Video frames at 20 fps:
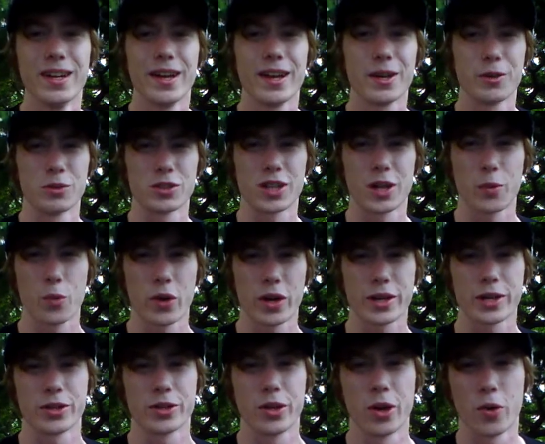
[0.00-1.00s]
And I was like, where are
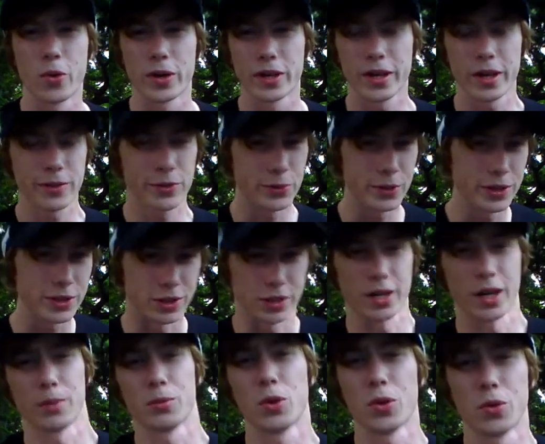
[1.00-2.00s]
you going? Yeah, to
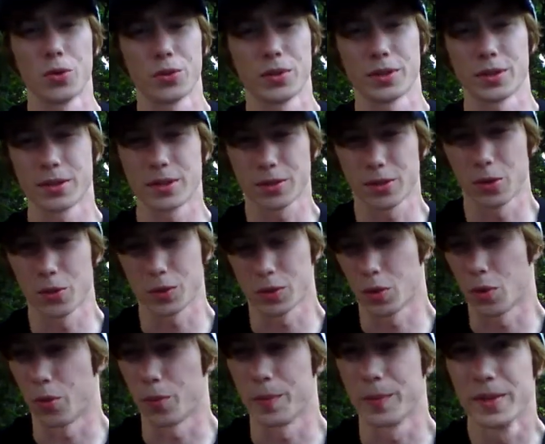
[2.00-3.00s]
Ishikawa. I'm going
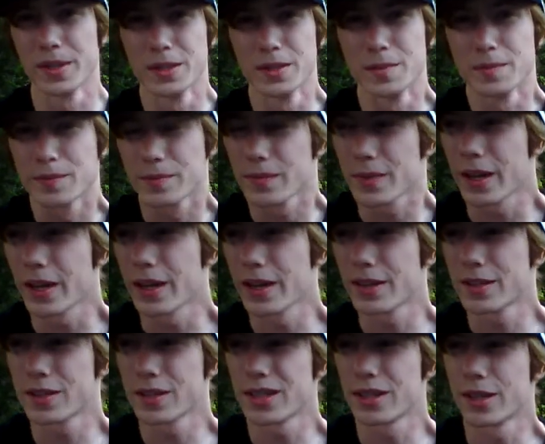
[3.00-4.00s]
home.
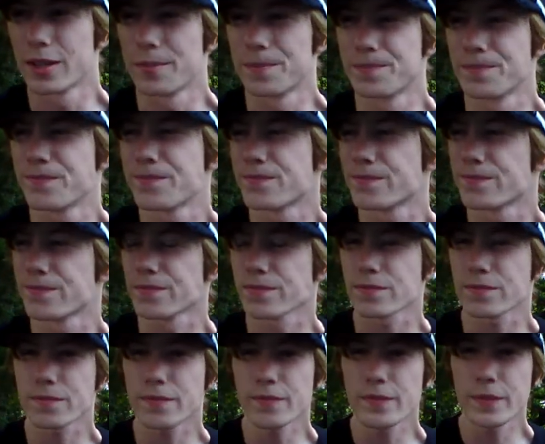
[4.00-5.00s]
And
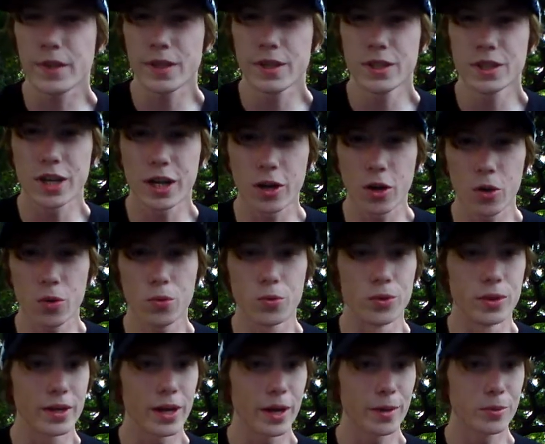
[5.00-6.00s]
he's like, oh,
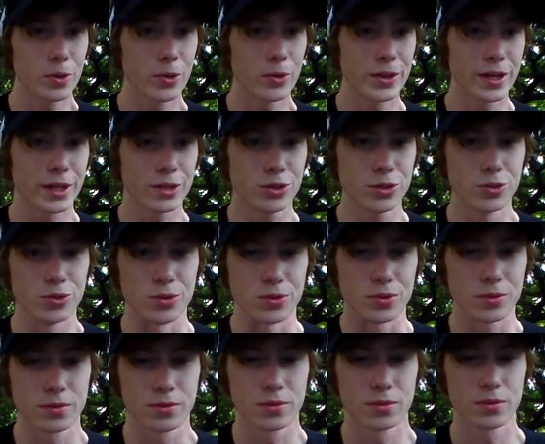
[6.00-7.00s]
I'm going there too.
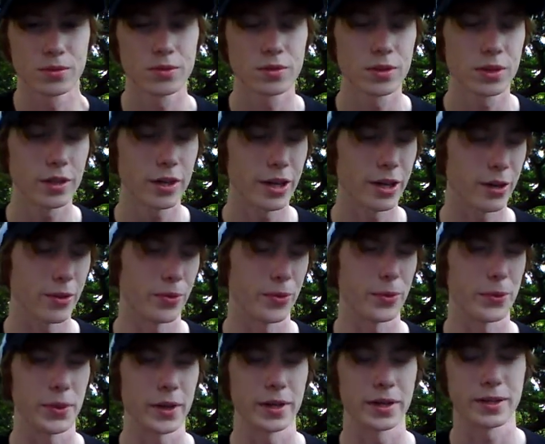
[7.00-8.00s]
Yeah,
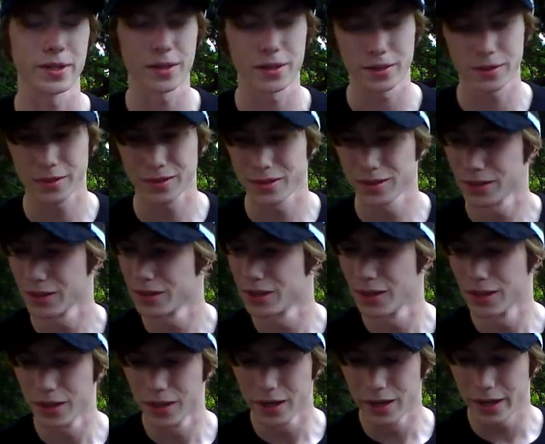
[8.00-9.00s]
right.
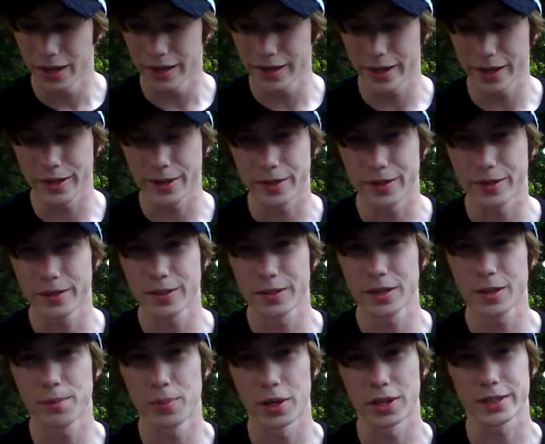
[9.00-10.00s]
And then
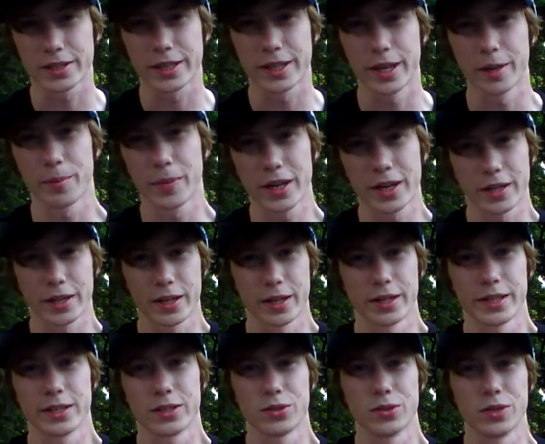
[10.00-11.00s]
the bus came and I
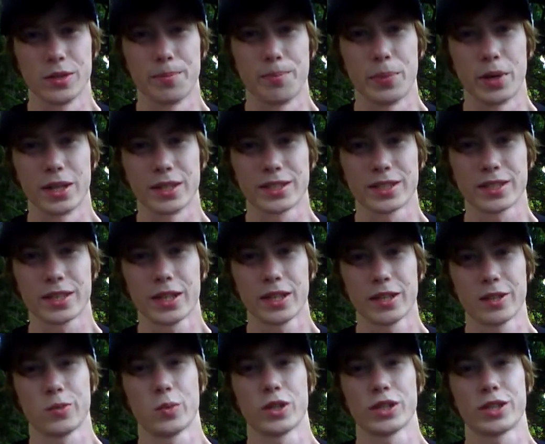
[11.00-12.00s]
got into the bus. And
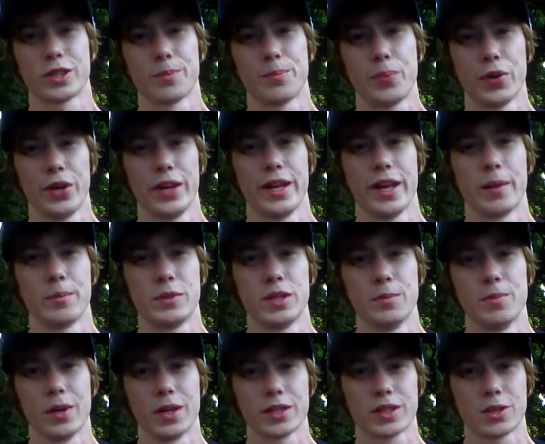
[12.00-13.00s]
it was a pretty empty
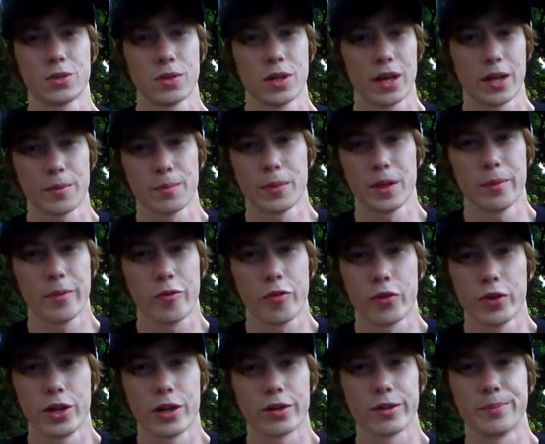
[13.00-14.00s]
bus. There were like maybe
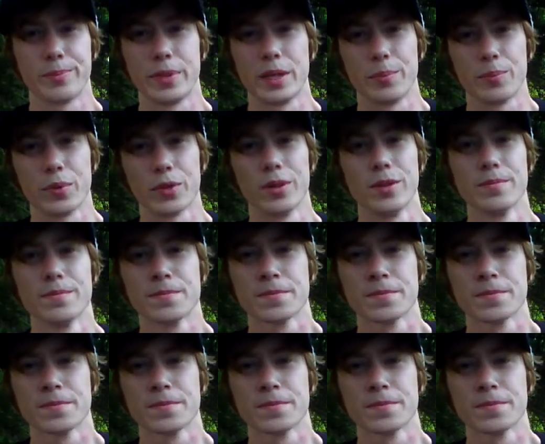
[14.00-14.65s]
three other people.